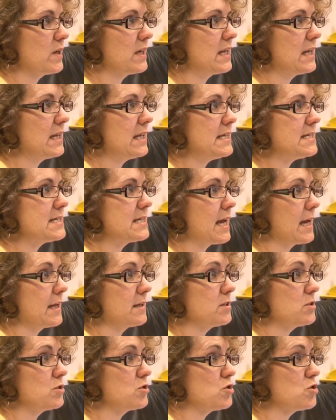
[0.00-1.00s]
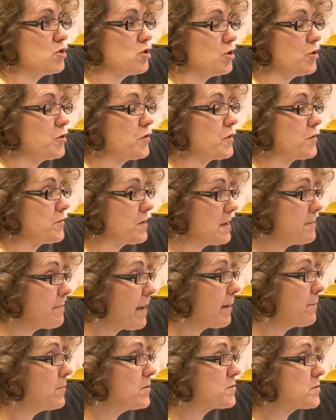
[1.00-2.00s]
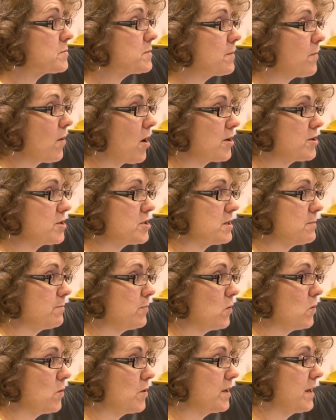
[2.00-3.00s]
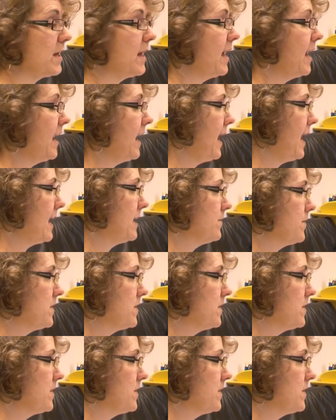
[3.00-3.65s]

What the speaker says: evaluator, and the role of the external evaluator is to gather